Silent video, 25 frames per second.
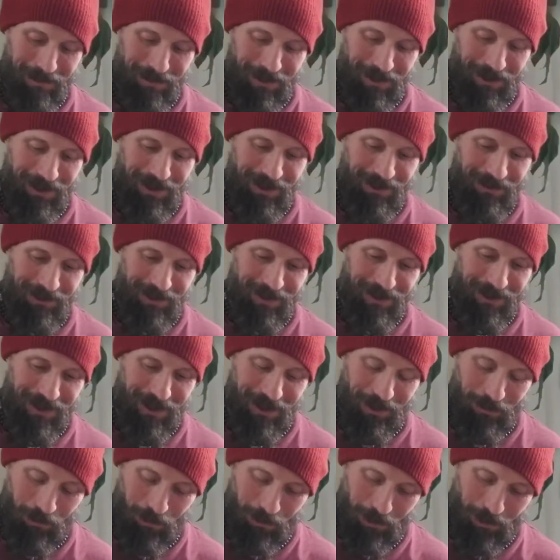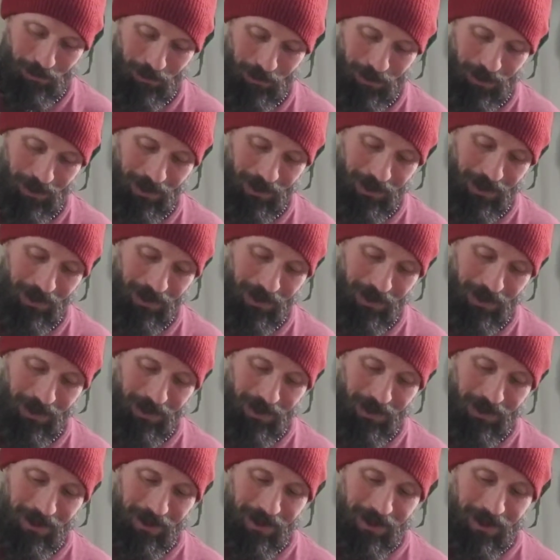And this was like when we
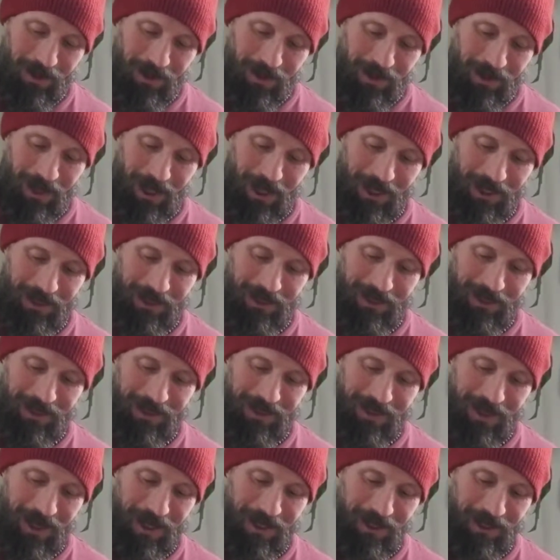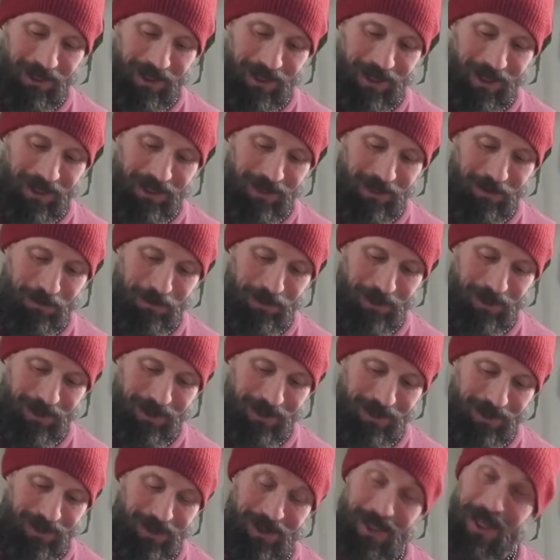kind of decided on his
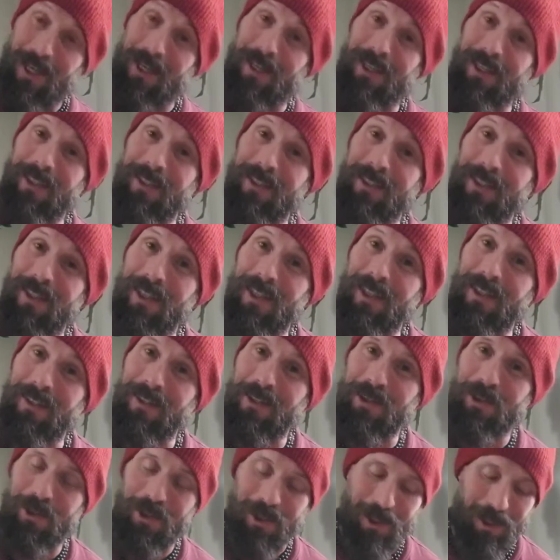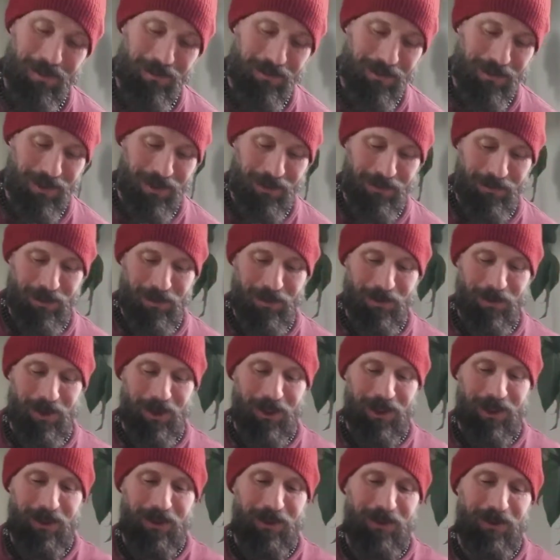bead set and the gems that we were
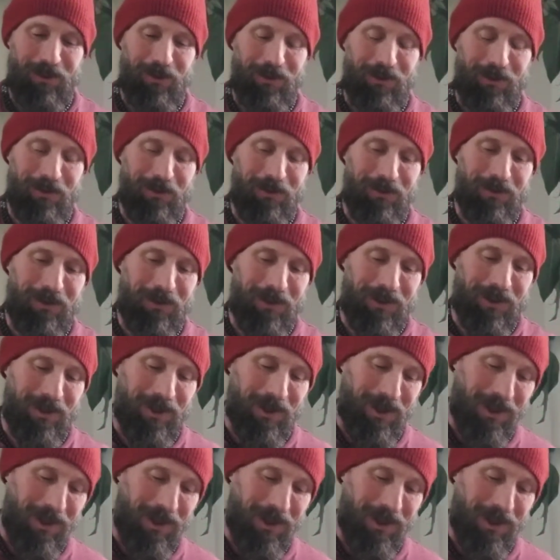going to use.